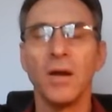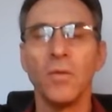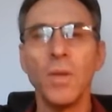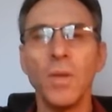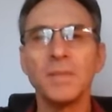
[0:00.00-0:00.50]

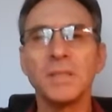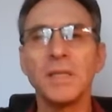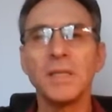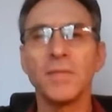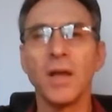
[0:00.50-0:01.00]
We
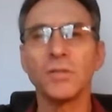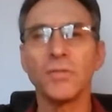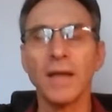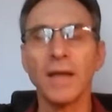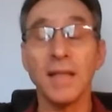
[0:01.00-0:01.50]
perceive those
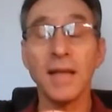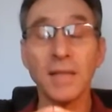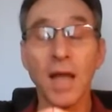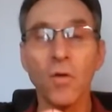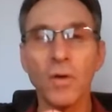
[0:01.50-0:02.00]
facts, and
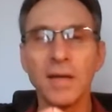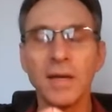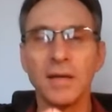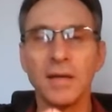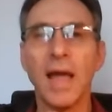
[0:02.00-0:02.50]
that's our
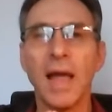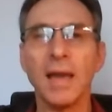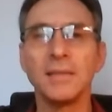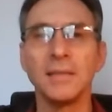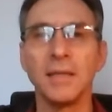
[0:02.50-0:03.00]

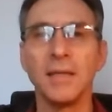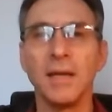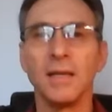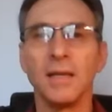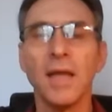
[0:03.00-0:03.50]
reality.
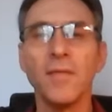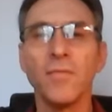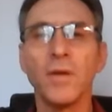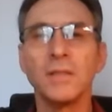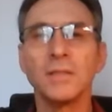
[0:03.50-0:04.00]
Say,
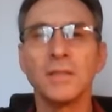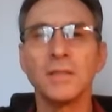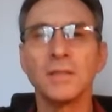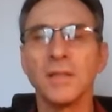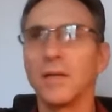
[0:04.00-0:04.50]
for
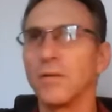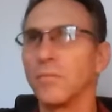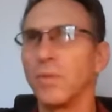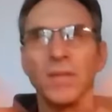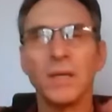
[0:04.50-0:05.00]
instance,
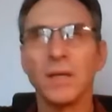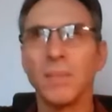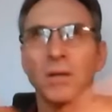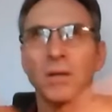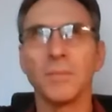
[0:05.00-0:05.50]
we think
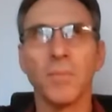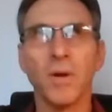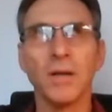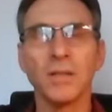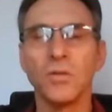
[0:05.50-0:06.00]
about the
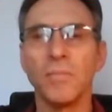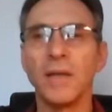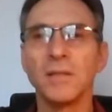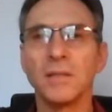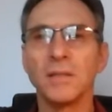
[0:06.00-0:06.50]
product. You
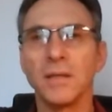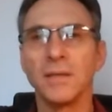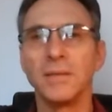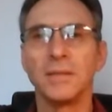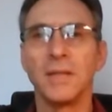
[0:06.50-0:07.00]
mentioned
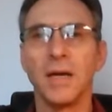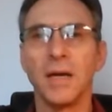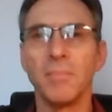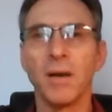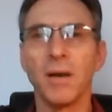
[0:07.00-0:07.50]
the
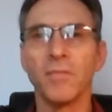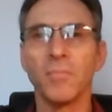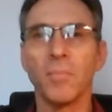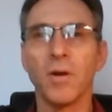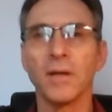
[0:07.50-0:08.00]

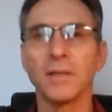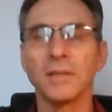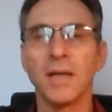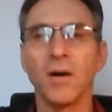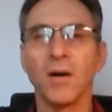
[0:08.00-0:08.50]
Herbalife
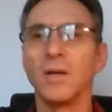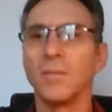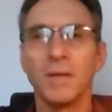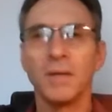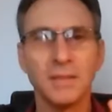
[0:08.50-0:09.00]
products now,
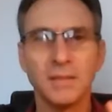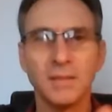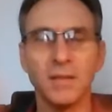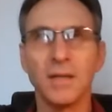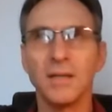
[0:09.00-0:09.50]
but it's
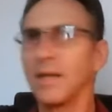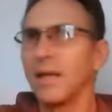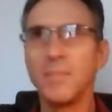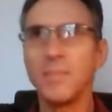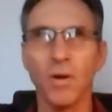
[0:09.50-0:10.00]
not
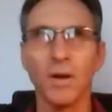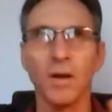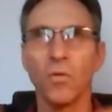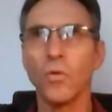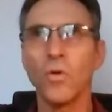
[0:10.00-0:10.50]
any
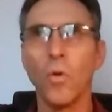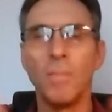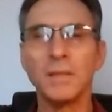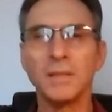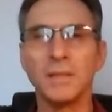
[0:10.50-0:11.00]
product or your
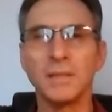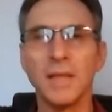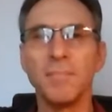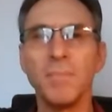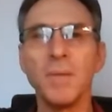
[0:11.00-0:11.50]
business.
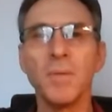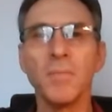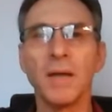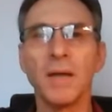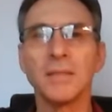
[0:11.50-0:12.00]
And
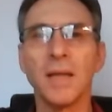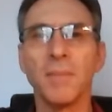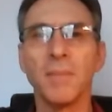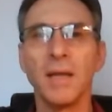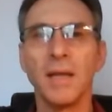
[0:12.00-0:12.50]
people might say,
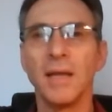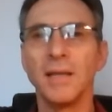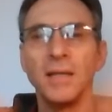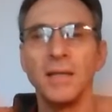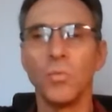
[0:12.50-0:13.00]
but
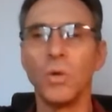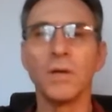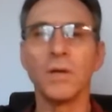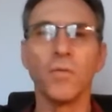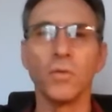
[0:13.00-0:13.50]
it didn't
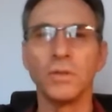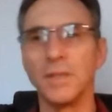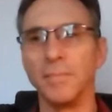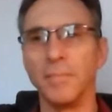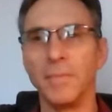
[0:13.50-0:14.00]
work for
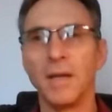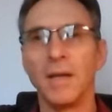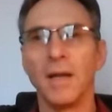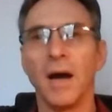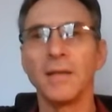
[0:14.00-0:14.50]
Jim.
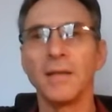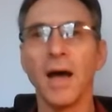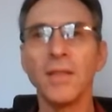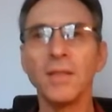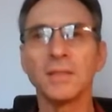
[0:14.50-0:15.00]
On the
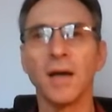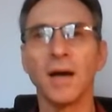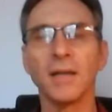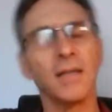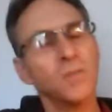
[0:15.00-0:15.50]
other
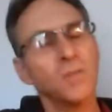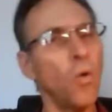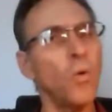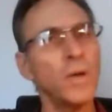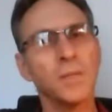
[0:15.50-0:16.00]
side, there's
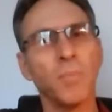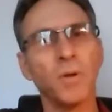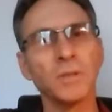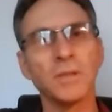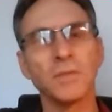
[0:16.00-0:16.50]
always a
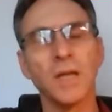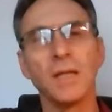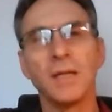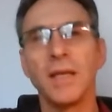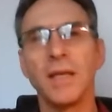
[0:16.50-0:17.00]
positive side.
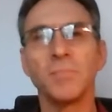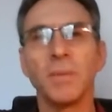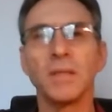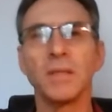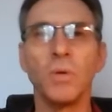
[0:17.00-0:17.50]
Yes,
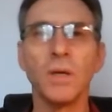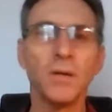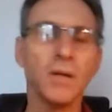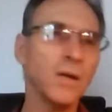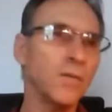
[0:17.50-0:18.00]
but it
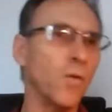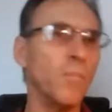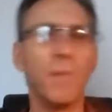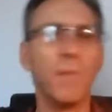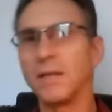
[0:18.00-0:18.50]
worked
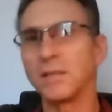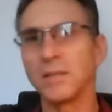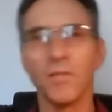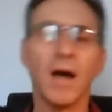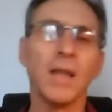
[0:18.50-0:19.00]
for millions
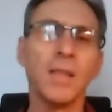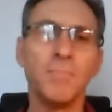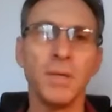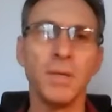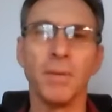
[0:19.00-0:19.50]
of other
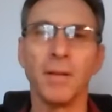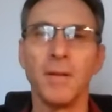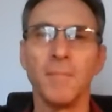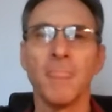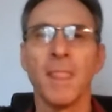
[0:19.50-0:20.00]
people.
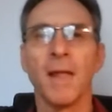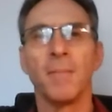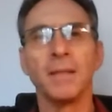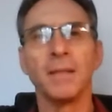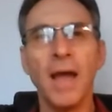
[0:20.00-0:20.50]

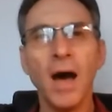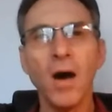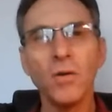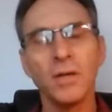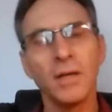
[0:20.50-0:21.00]
But
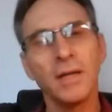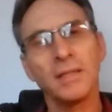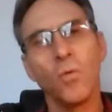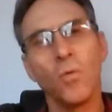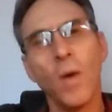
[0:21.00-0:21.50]
now
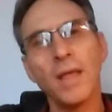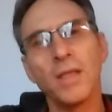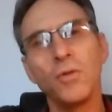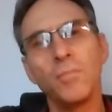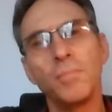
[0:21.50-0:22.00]
the way
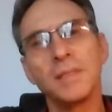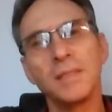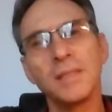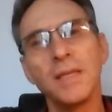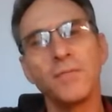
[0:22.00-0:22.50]
you
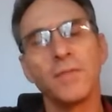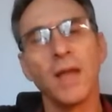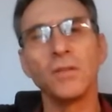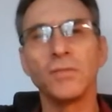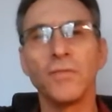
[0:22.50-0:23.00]
perceive
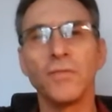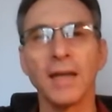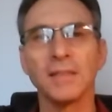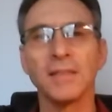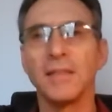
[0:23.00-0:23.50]
those
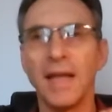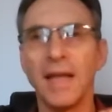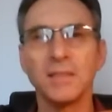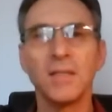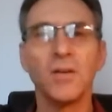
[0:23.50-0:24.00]
facts,
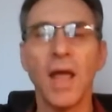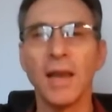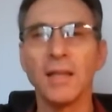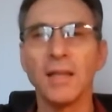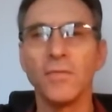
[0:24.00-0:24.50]
that's the
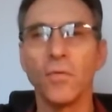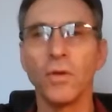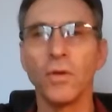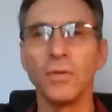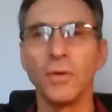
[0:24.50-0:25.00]
reality
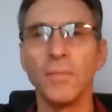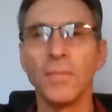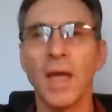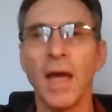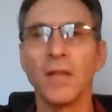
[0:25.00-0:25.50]
for you.
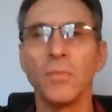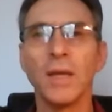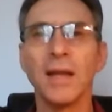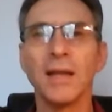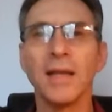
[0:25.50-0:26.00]
And we
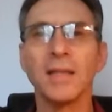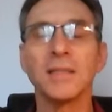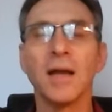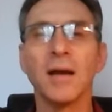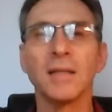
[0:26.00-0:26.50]
can get
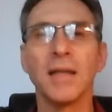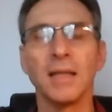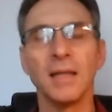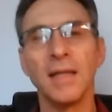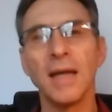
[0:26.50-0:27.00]
stuck in
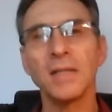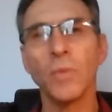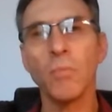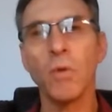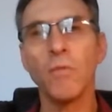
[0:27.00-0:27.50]
that. And that's
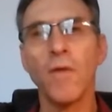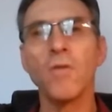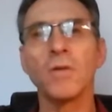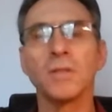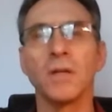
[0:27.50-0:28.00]
where we
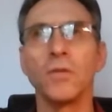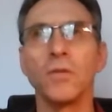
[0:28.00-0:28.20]
focus on.